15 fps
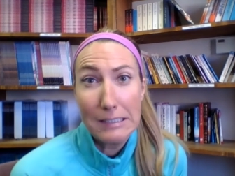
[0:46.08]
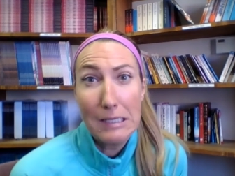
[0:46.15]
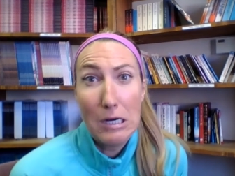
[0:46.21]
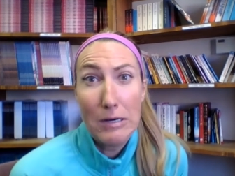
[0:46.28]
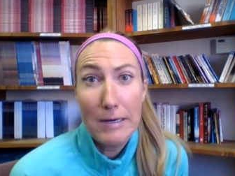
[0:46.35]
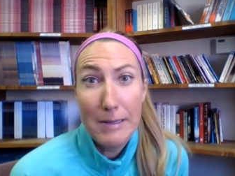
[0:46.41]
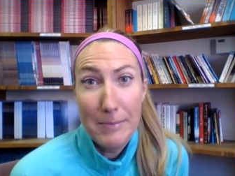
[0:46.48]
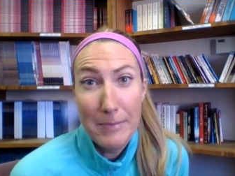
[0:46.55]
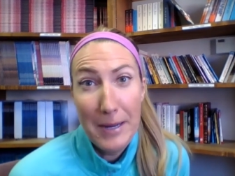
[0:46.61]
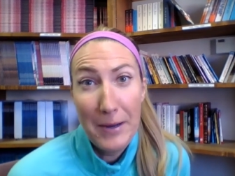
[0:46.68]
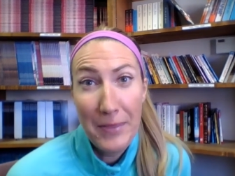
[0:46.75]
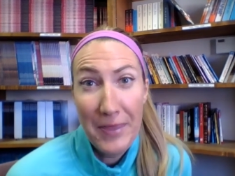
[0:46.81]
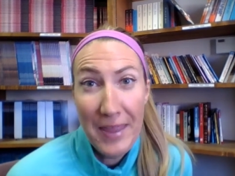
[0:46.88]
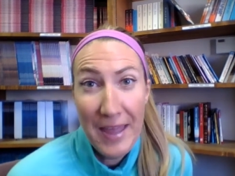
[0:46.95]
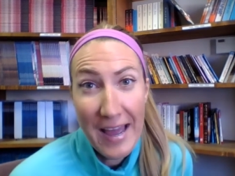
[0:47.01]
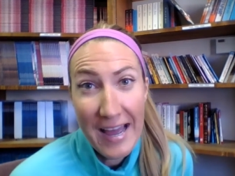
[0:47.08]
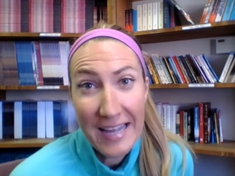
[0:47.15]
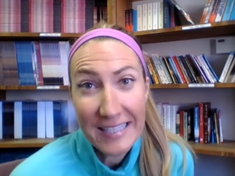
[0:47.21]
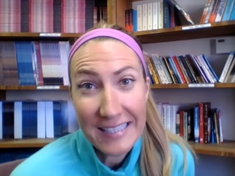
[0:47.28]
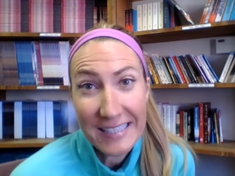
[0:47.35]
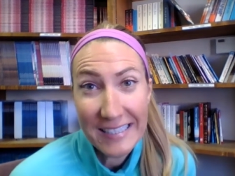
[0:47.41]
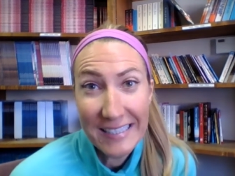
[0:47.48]
Sorry about
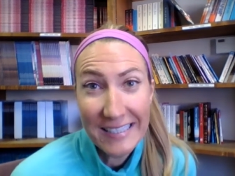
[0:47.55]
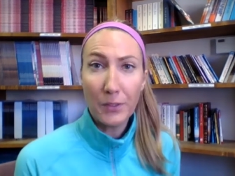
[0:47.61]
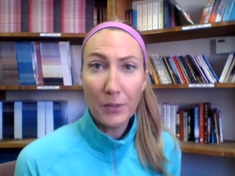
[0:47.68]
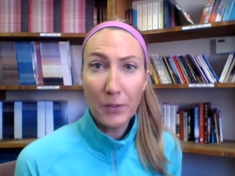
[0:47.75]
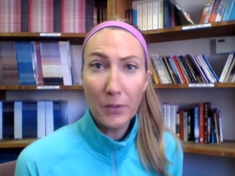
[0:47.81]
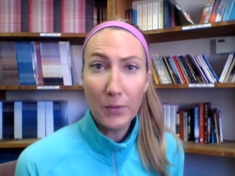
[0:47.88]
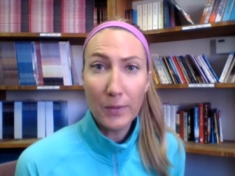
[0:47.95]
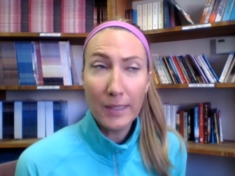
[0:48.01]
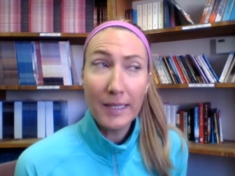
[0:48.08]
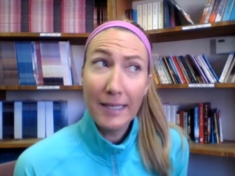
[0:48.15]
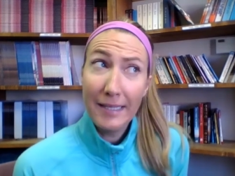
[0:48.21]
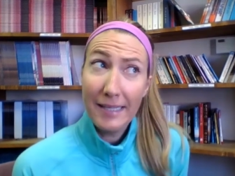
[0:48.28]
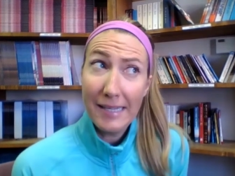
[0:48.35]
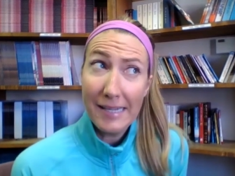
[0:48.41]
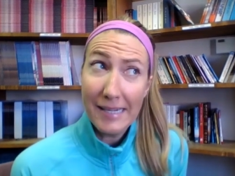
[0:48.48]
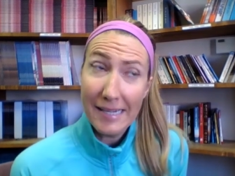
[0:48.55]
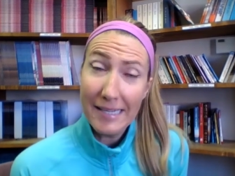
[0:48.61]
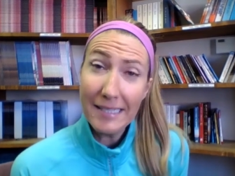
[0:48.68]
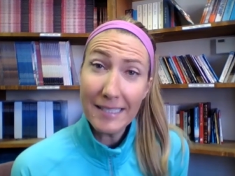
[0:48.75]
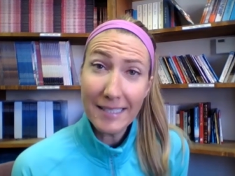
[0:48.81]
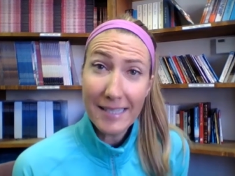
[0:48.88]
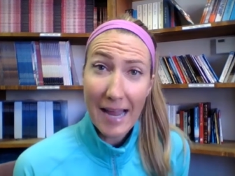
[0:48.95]
that. So, it
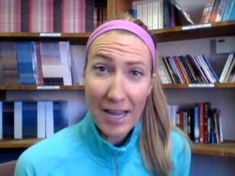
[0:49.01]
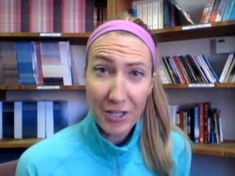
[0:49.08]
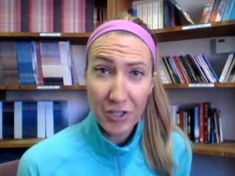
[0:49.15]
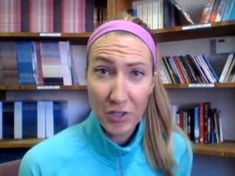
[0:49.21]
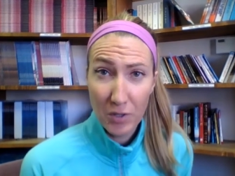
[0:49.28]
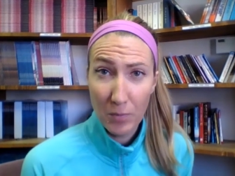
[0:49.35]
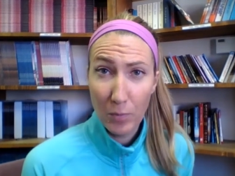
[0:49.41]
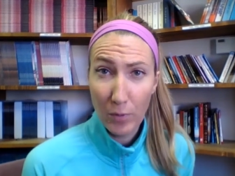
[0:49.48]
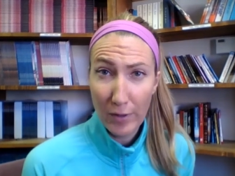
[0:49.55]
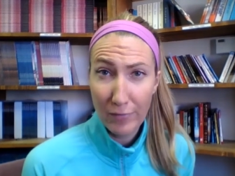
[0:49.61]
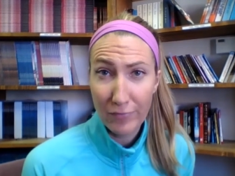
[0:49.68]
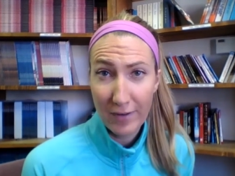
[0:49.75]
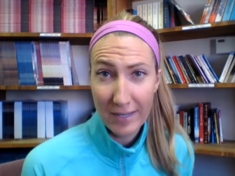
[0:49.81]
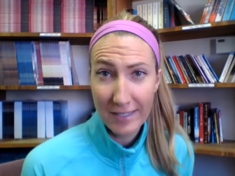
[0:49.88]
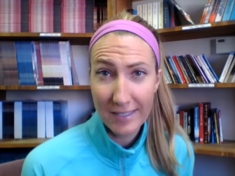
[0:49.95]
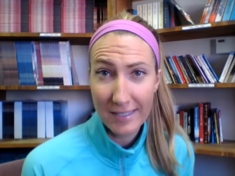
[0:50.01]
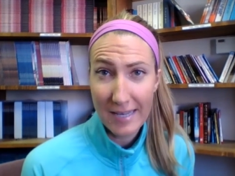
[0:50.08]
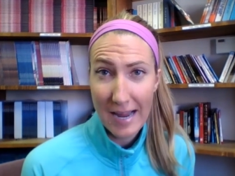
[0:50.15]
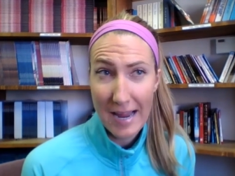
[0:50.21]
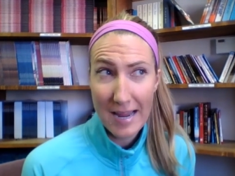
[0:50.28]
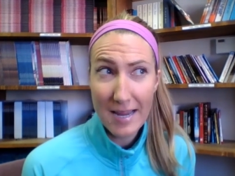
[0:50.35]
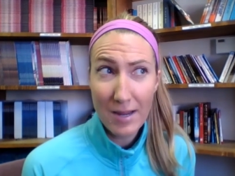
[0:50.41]
is National Boyfriends
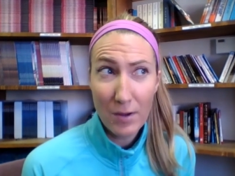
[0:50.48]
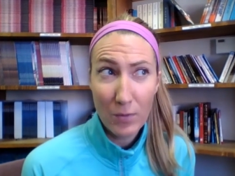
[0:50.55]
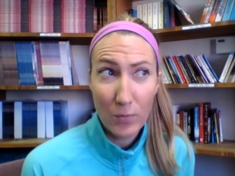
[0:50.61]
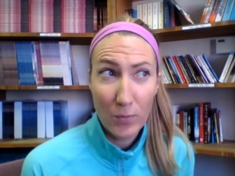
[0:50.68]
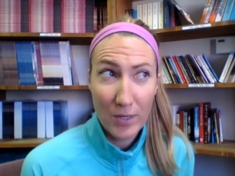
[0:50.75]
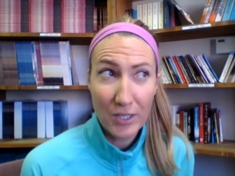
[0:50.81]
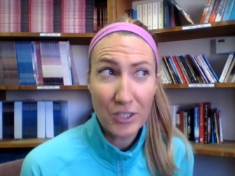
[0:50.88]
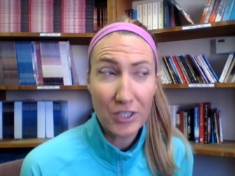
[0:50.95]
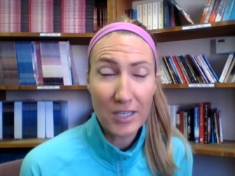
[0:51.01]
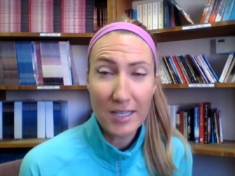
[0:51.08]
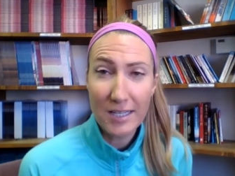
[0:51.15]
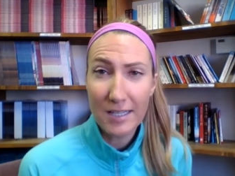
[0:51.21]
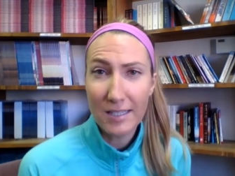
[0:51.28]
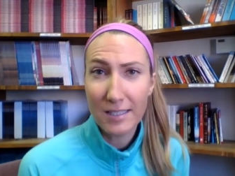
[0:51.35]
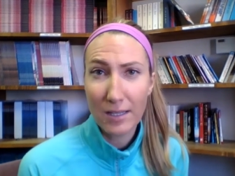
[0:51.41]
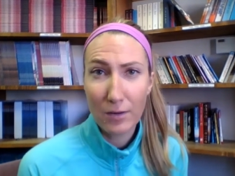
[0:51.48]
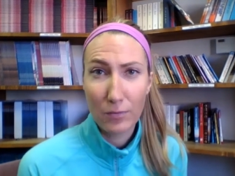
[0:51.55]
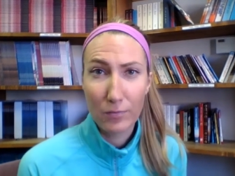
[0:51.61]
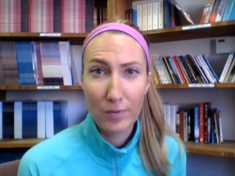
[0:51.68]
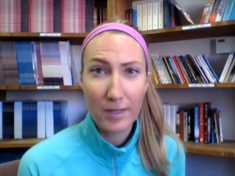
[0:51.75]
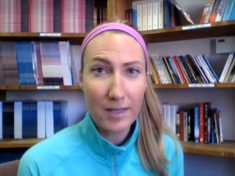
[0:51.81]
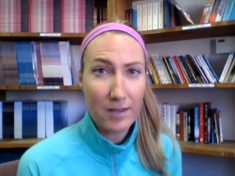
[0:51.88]
Day, which is a
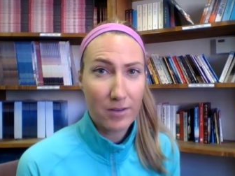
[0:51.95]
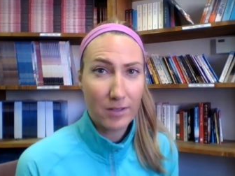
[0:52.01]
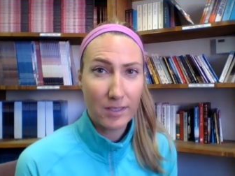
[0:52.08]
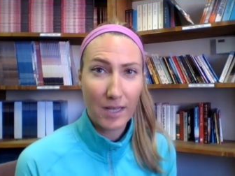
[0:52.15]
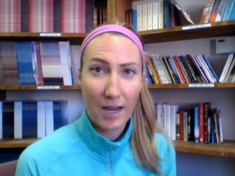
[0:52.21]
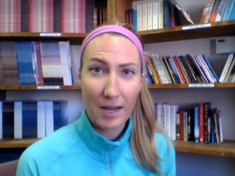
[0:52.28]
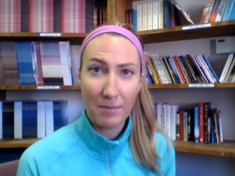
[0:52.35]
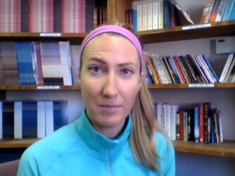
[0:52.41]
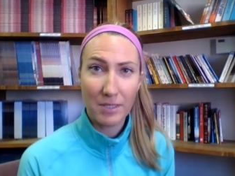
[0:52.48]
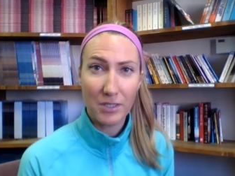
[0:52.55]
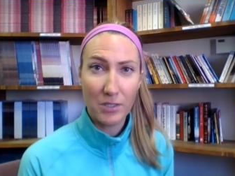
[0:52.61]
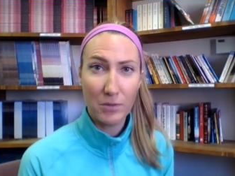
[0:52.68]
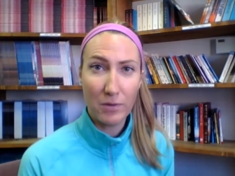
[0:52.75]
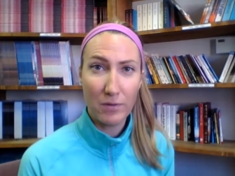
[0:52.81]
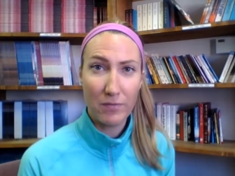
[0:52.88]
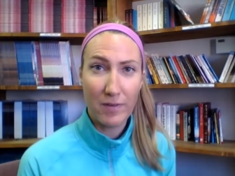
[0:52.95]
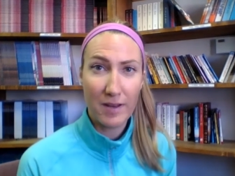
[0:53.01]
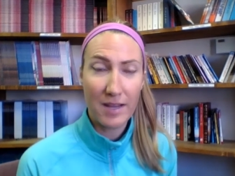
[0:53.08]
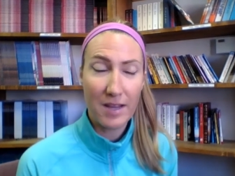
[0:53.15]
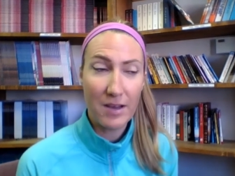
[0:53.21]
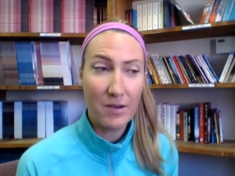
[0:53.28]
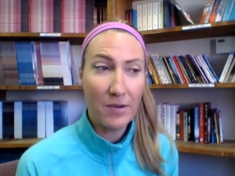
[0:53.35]
really good time to do a
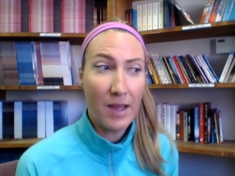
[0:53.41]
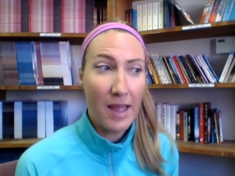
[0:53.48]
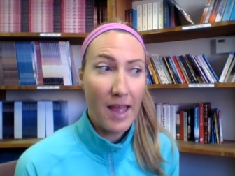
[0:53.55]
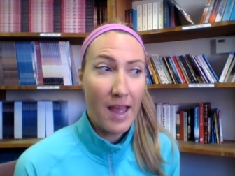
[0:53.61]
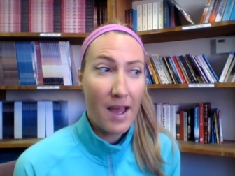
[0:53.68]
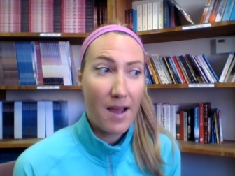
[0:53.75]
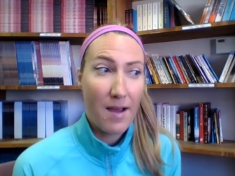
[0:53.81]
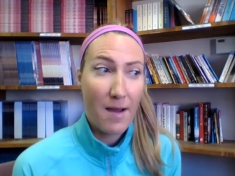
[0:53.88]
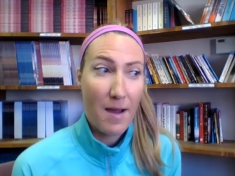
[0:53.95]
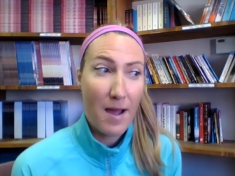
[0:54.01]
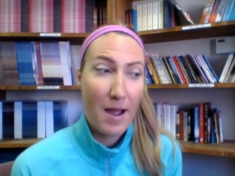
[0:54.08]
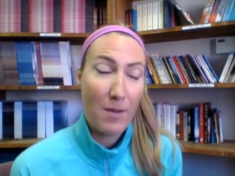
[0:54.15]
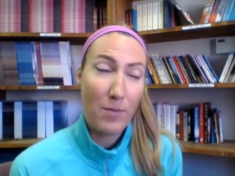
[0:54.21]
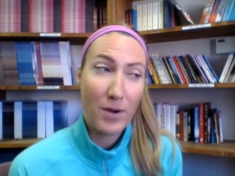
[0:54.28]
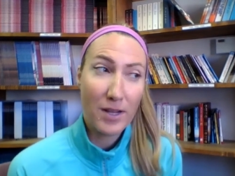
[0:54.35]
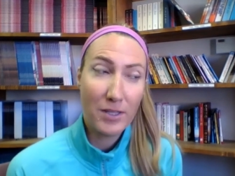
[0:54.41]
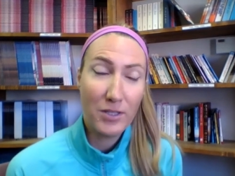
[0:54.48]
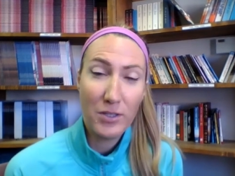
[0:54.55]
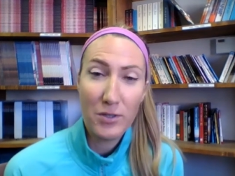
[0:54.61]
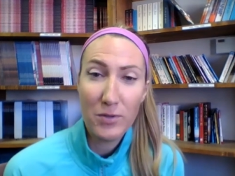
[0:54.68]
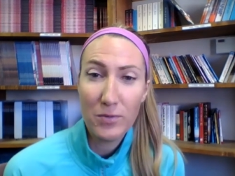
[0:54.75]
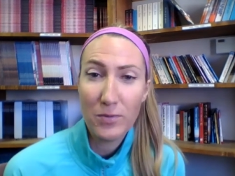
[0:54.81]
video uh, I want to
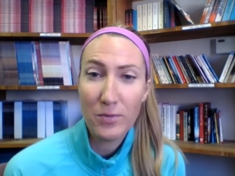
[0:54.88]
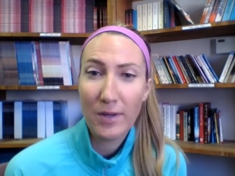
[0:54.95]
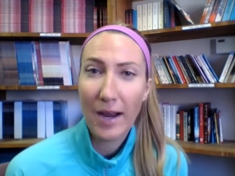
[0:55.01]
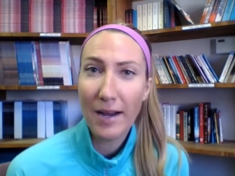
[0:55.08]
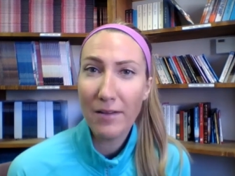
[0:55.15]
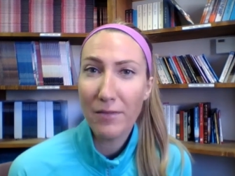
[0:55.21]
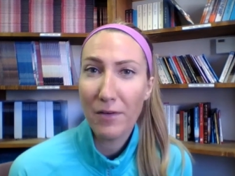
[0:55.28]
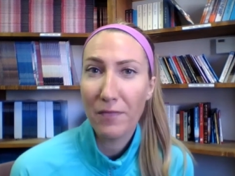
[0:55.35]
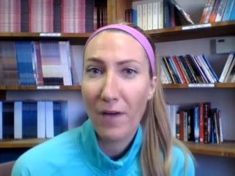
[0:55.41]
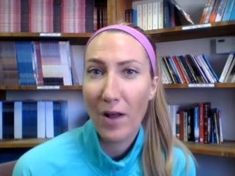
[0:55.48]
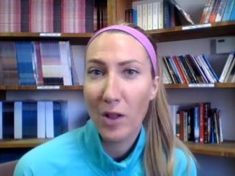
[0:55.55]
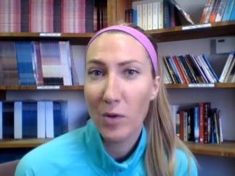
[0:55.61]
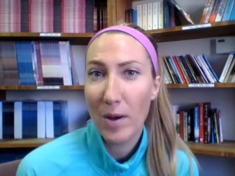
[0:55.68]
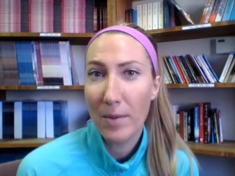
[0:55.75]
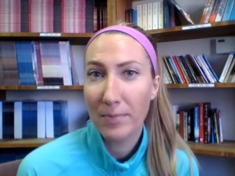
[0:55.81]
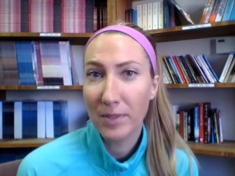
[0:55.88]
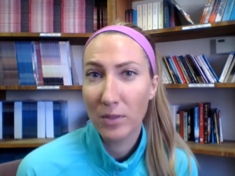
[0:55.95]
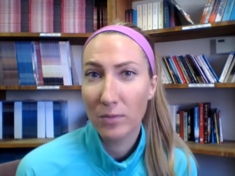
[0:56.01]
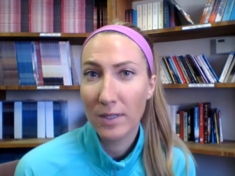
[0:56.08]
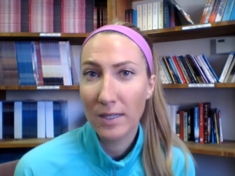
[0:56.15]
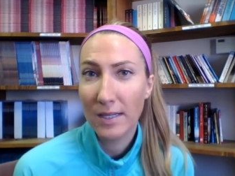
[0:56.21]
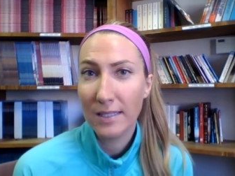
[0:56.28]
do kind of a follow up to
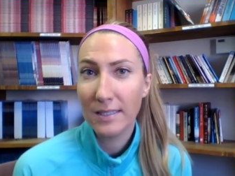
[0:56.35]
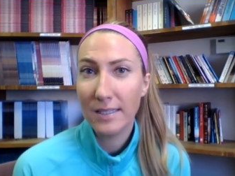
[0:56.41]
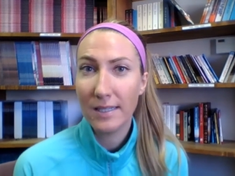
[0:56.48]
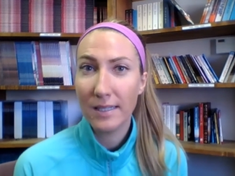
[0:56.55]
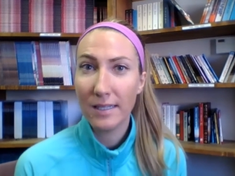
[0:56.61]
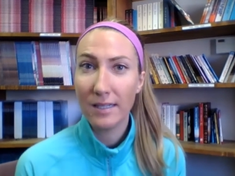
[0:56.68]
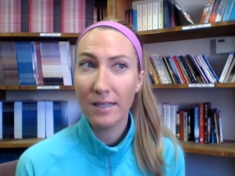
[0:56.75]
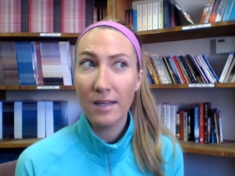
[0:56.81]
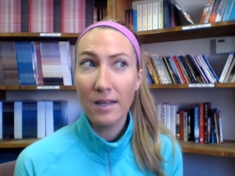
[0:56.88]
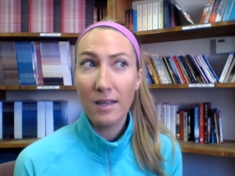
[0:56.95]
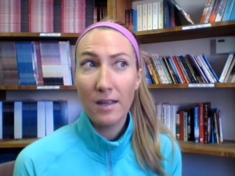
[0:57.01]
one I did